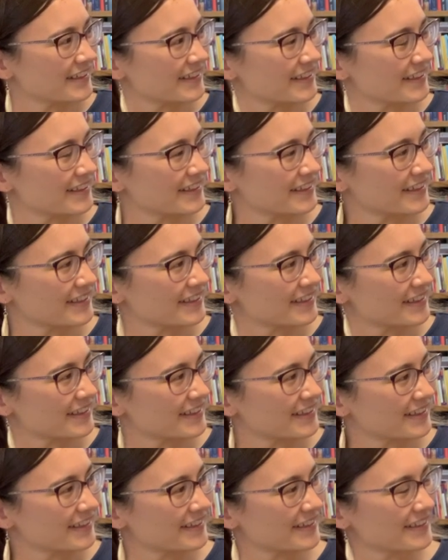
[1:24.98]

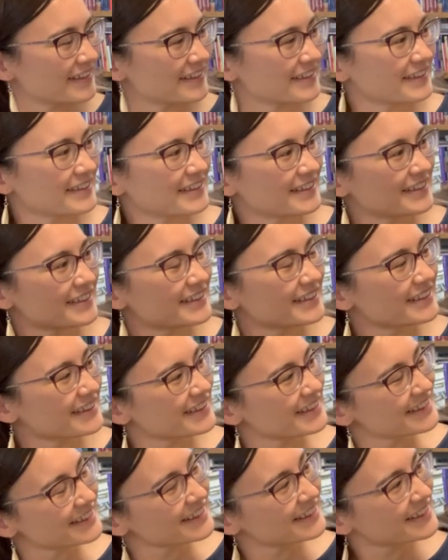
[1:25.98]

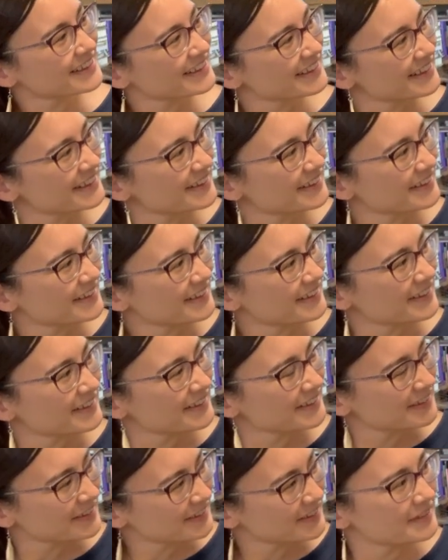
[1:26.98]

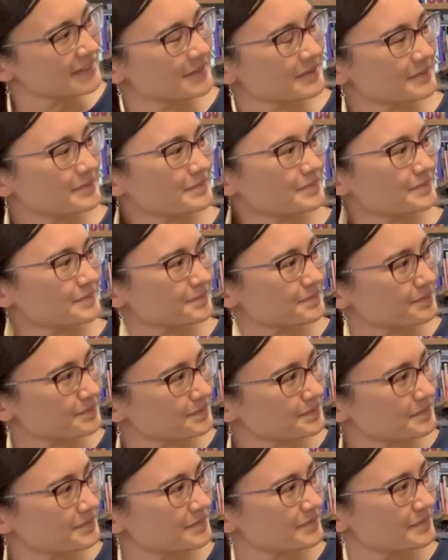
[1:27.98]

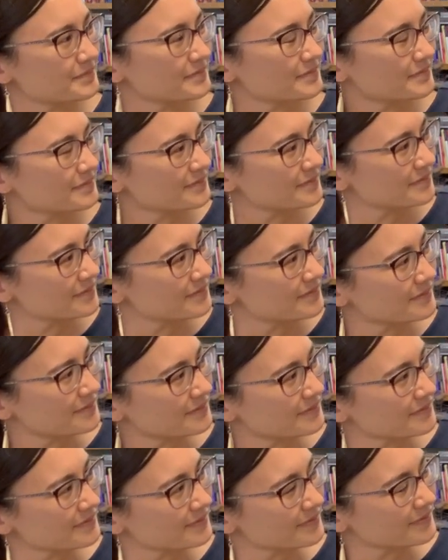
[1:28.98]

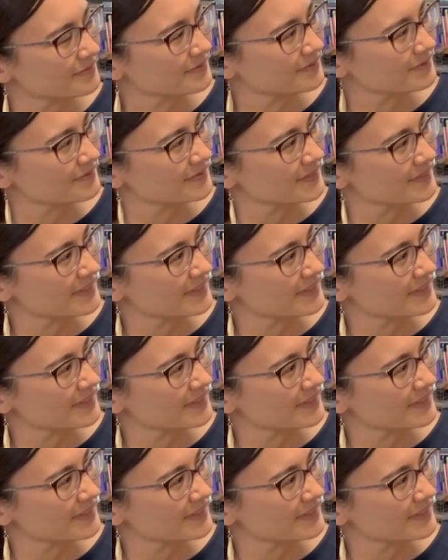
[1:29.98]
(not speaking)